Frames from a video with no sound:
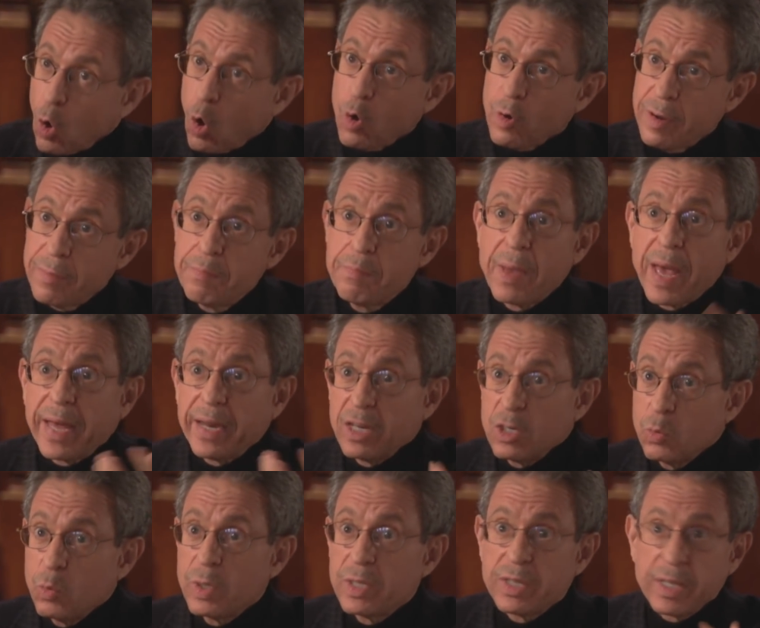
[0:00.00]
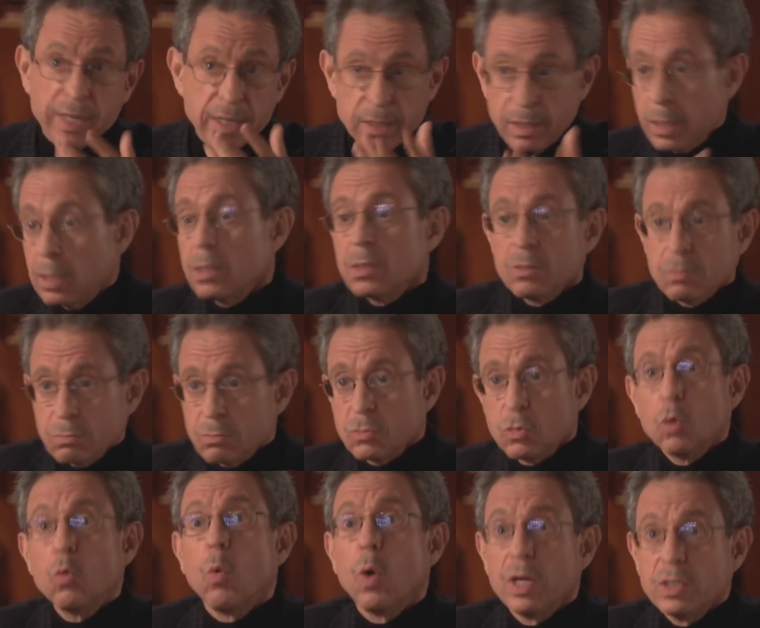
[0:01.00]
or embedded within
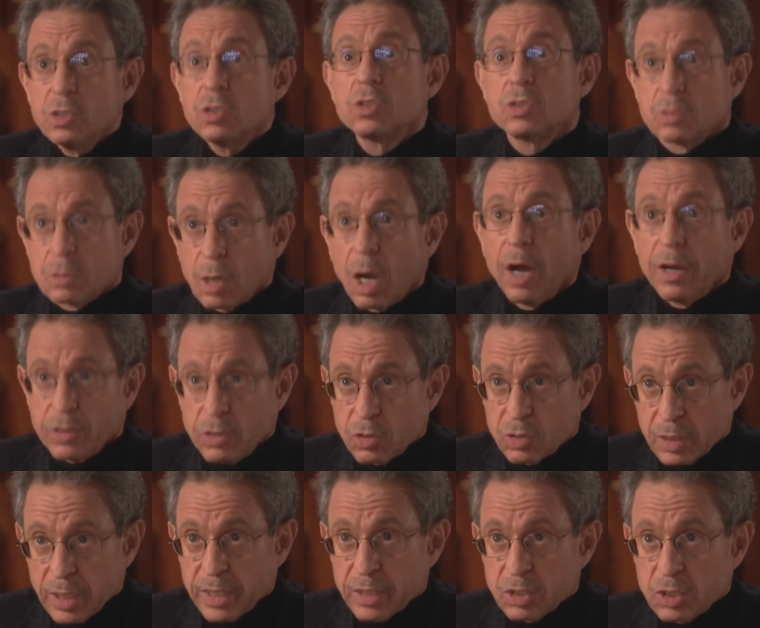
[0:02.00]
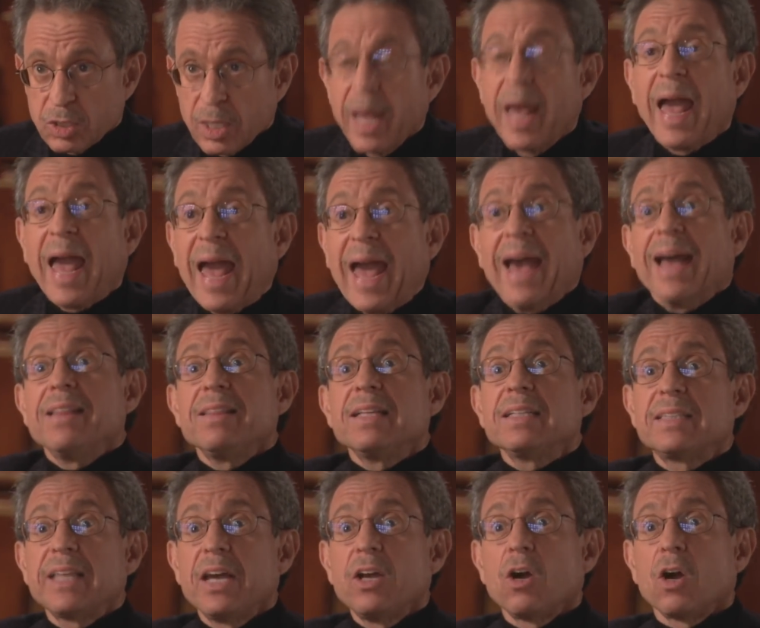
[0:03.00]
the ones on your list right. and
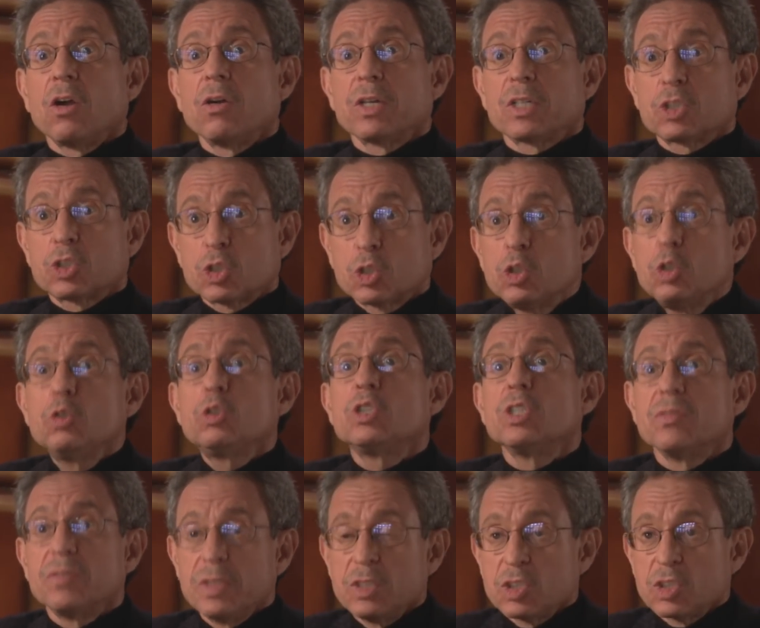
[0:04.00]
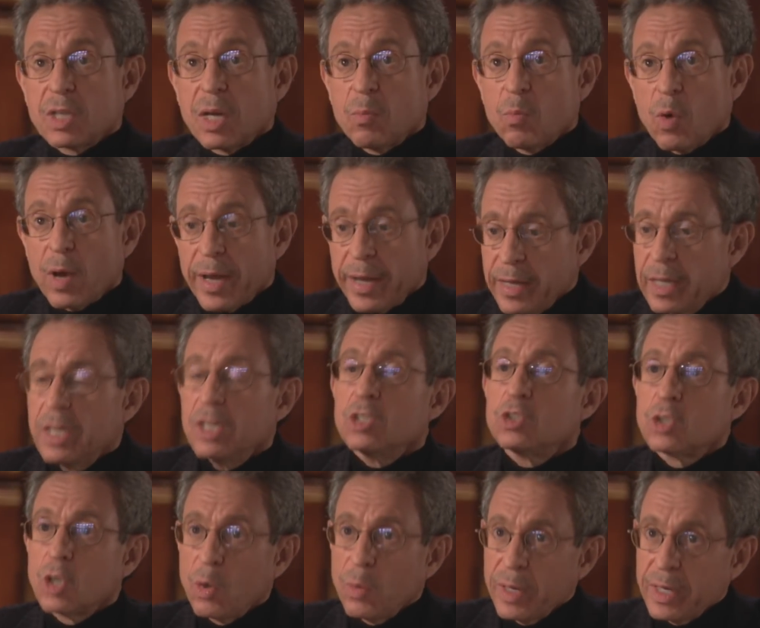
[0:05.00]
that they are exclusive in some way
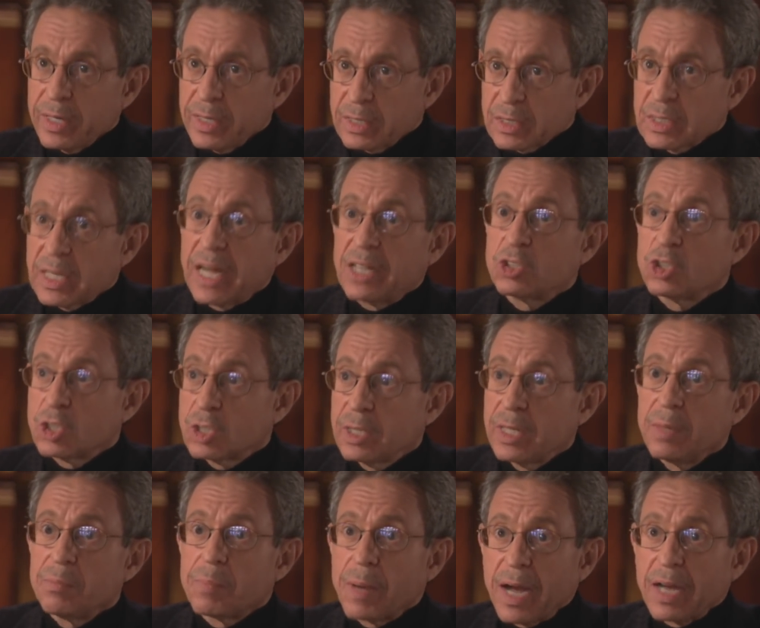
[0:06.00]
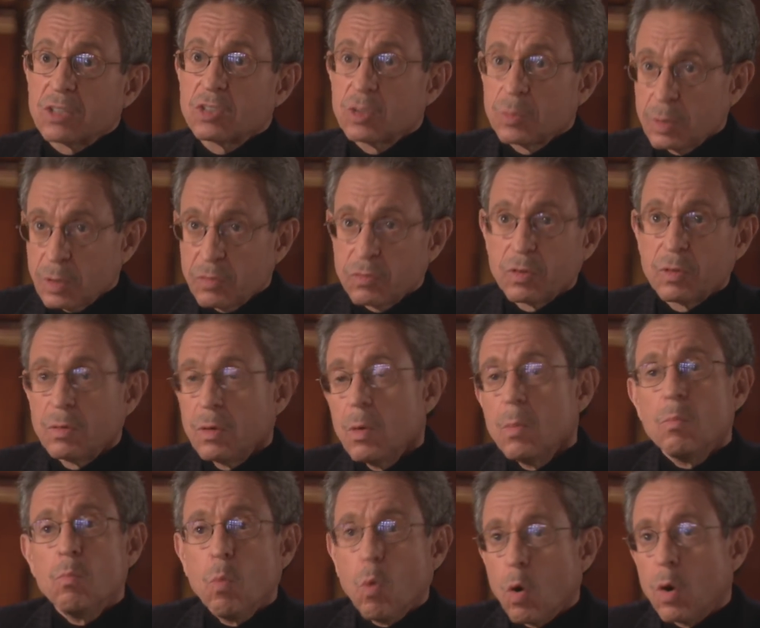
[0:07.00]
so it is logically impossible for
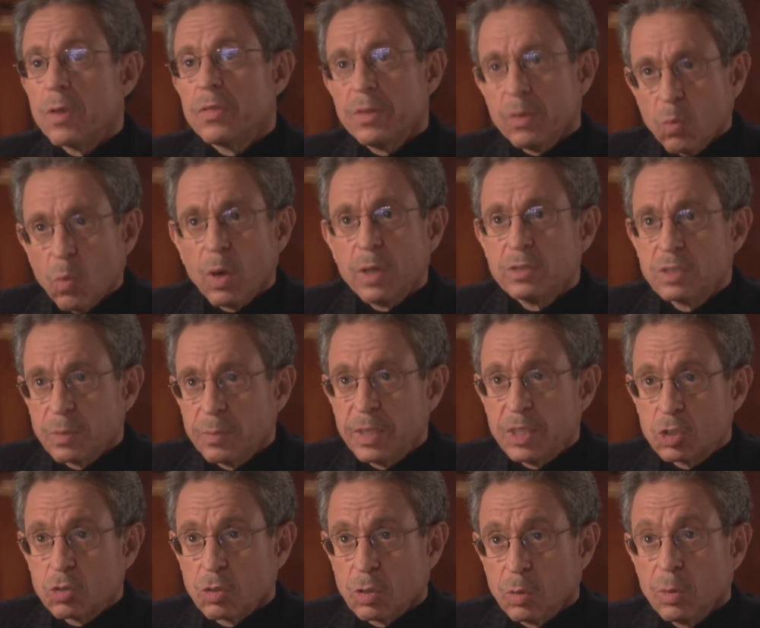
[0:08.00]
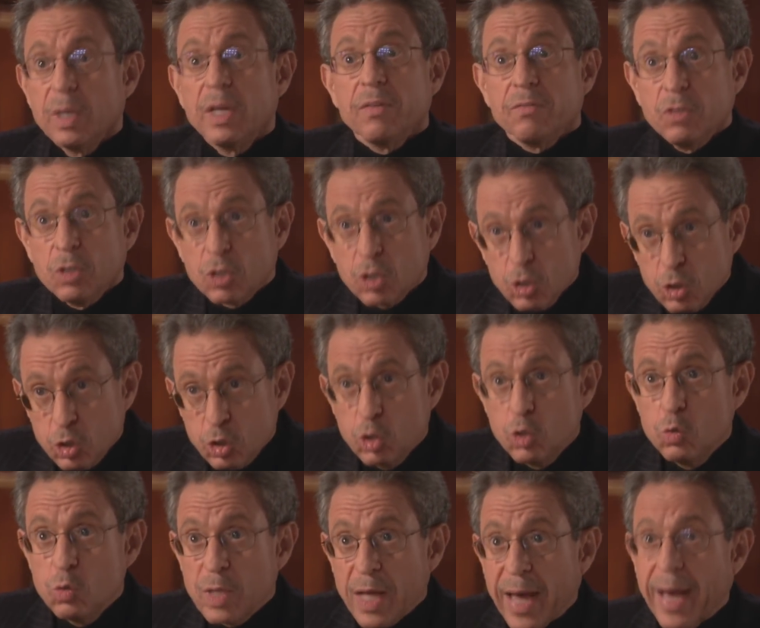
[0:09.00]
more than one to be true. Right. You can
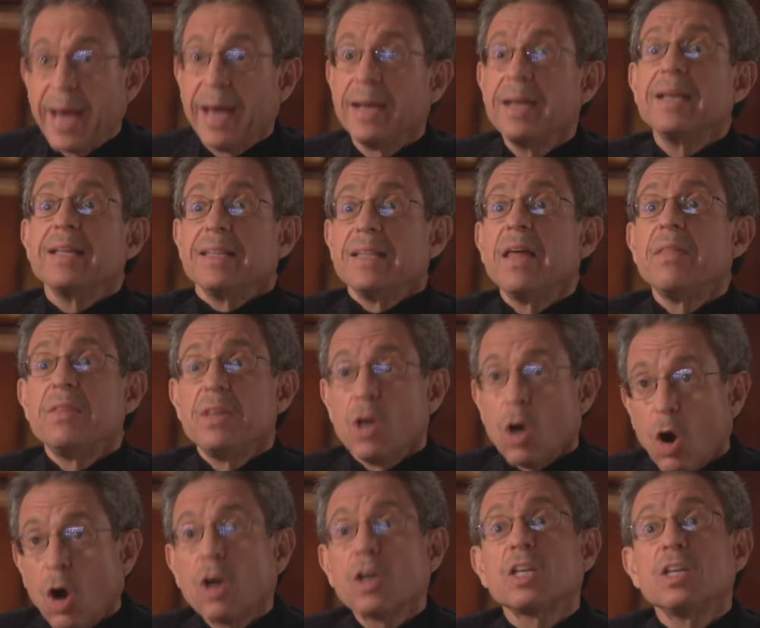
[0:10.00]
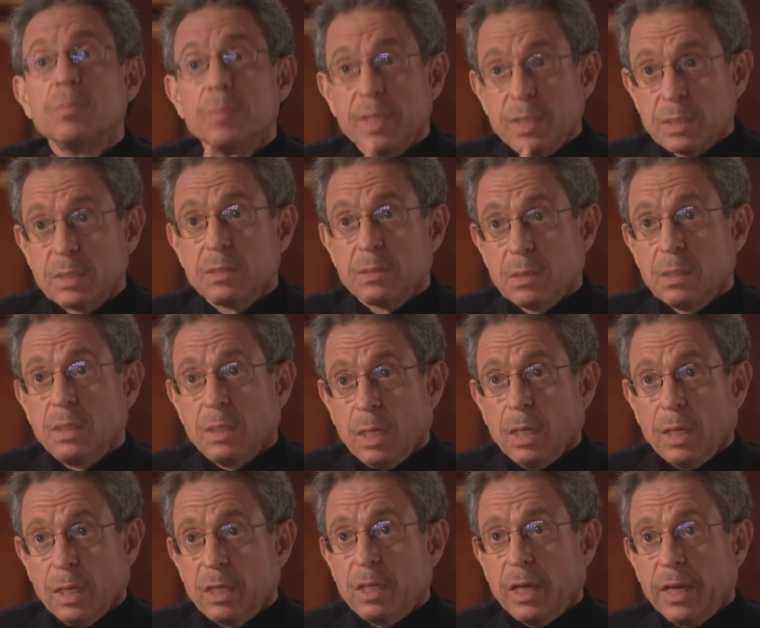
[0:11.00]
do that, then the argument
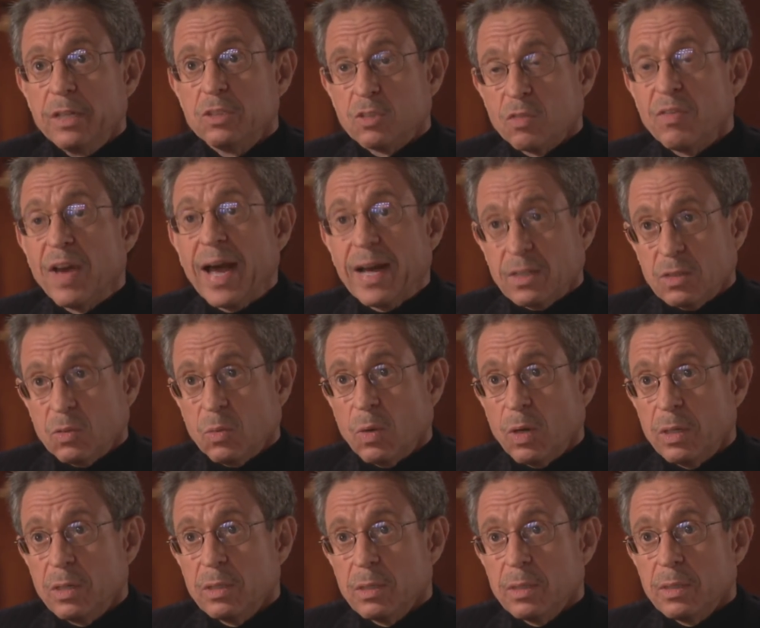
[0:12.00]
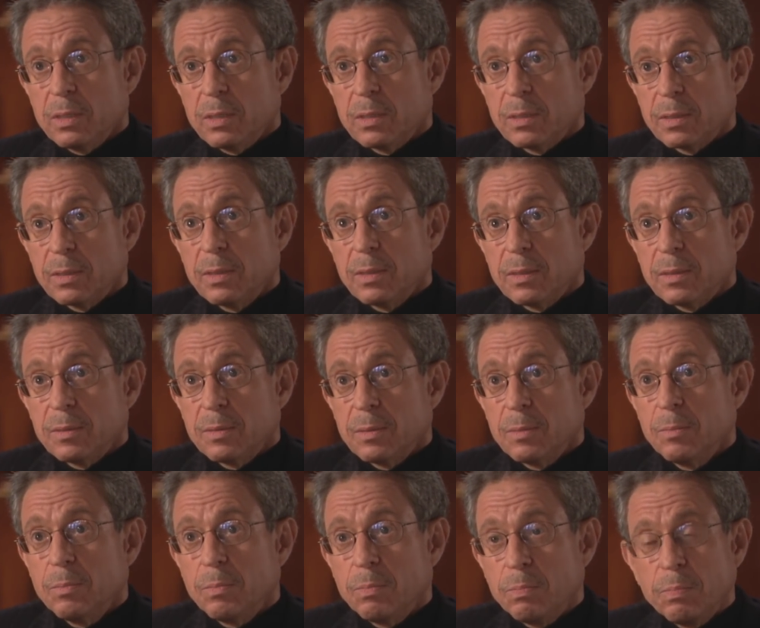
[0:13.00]
is a valid one. Right.
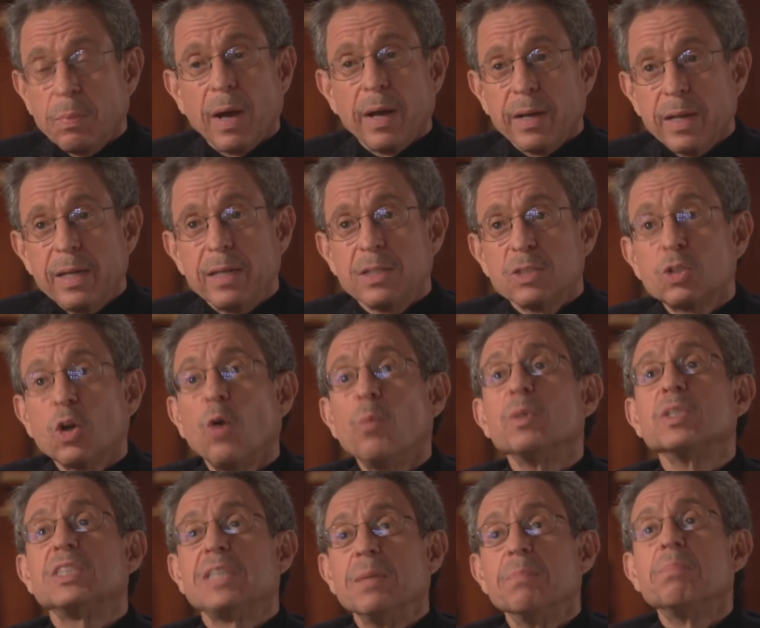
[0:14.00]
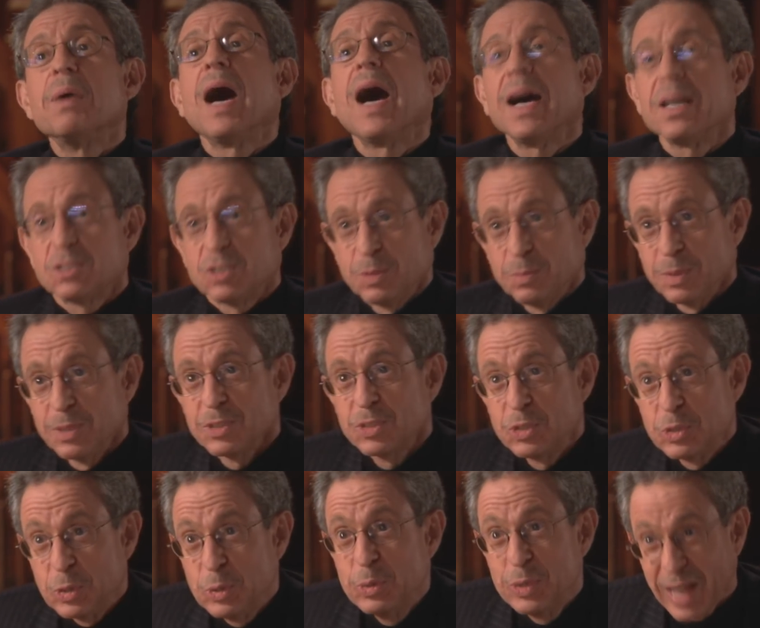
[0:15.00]
Exactly. But it is I mean, almost impossible to
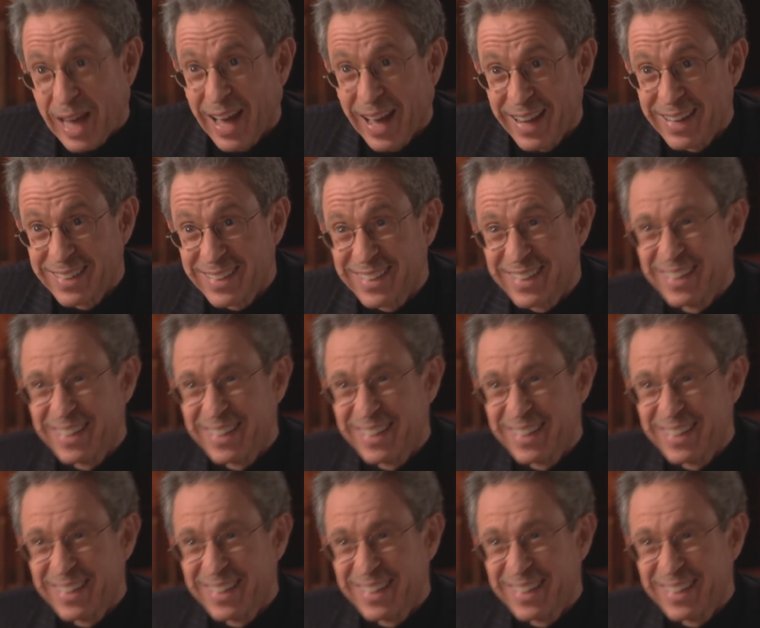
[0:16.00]
do that. Yeah.